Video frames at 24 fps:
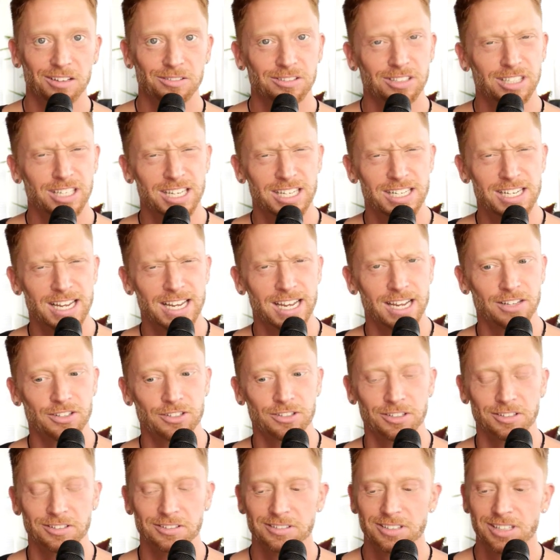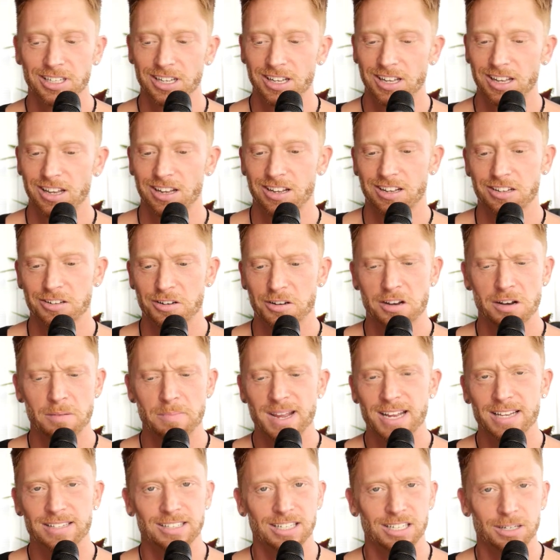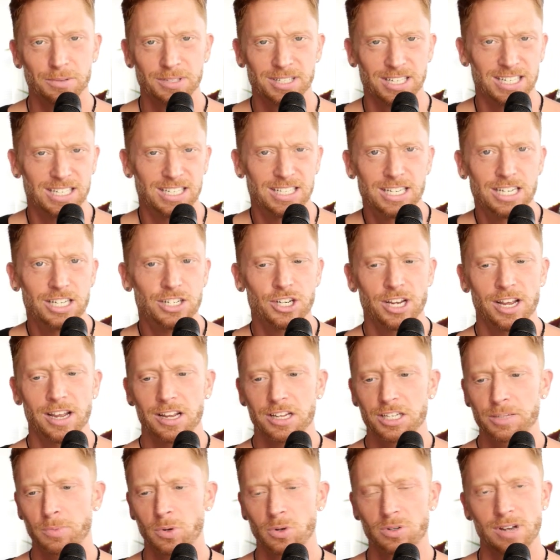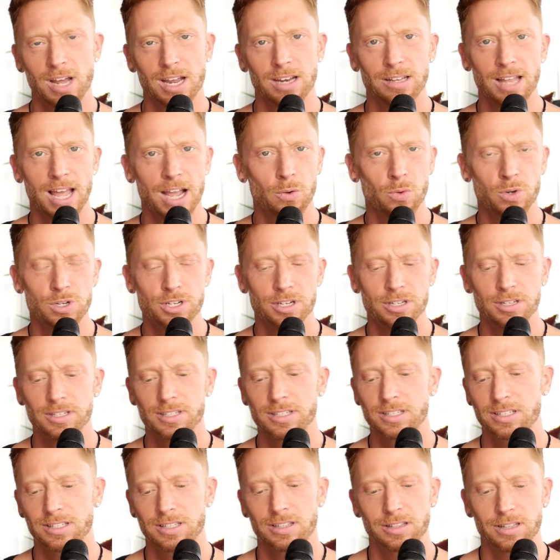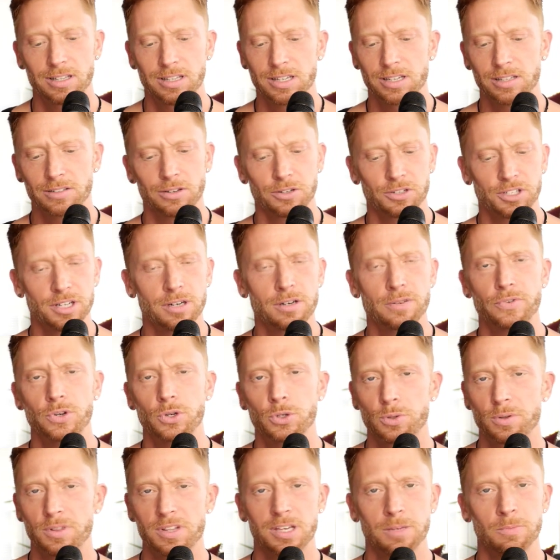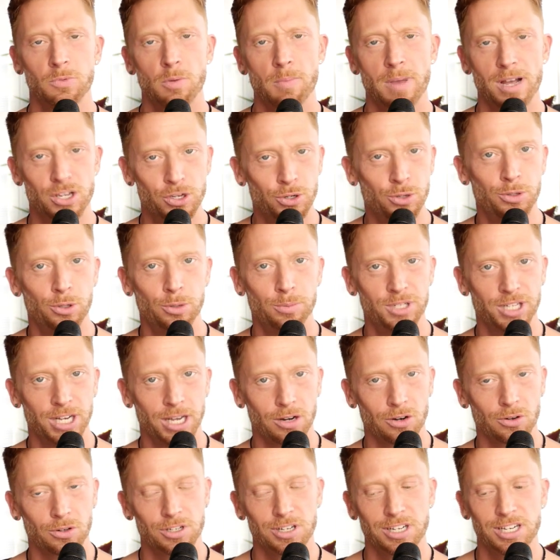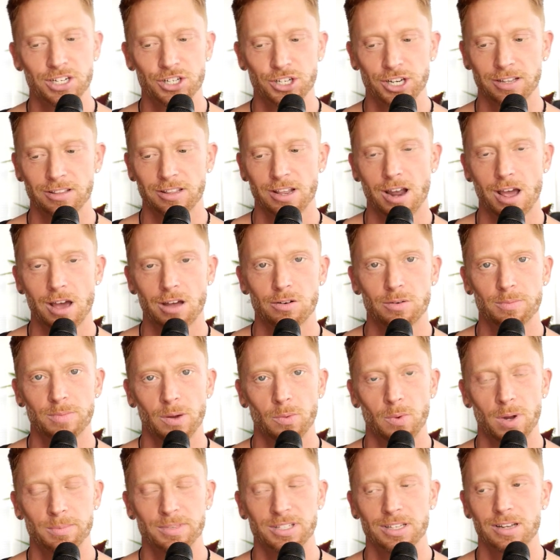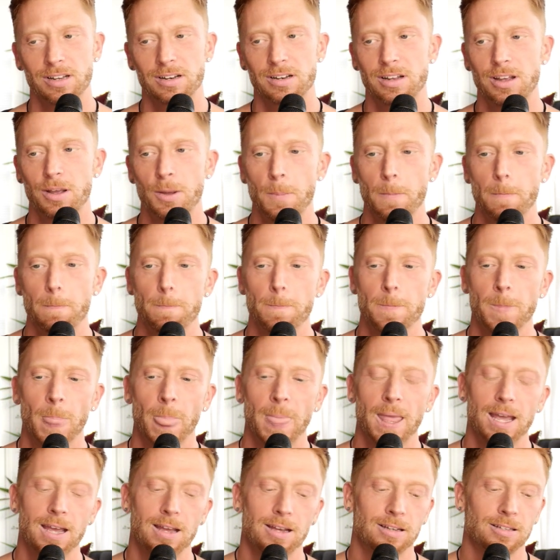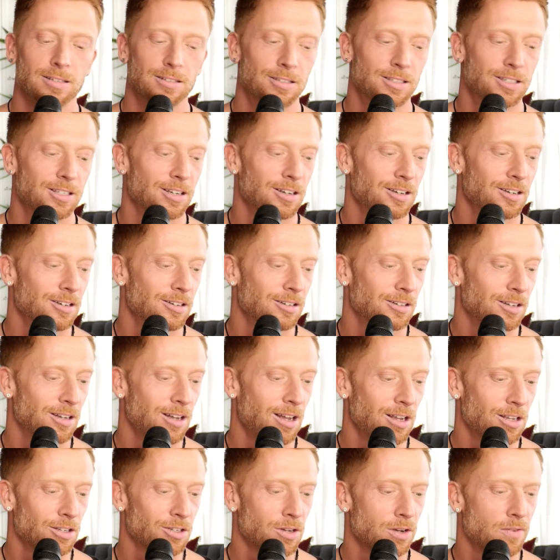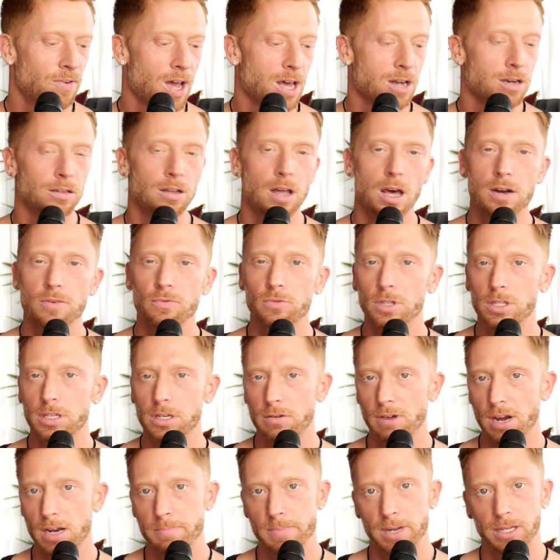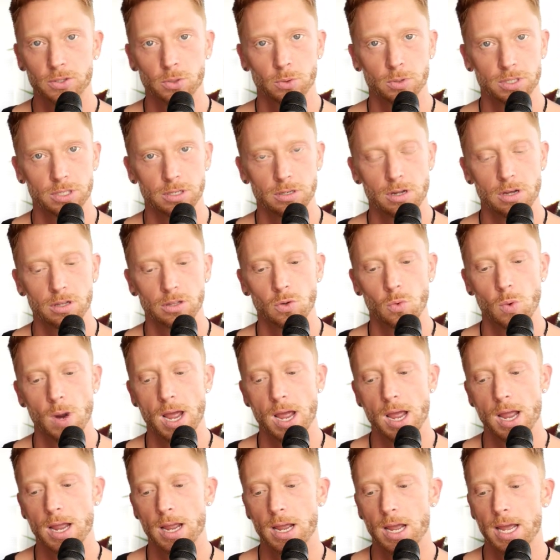Kidney cancer. And amazing. It was like a DJ, spoke 9 languages. There's interviews with him on my YouTube channel. You can check that out on my website. And so I've had a lot of really great mentors along the way.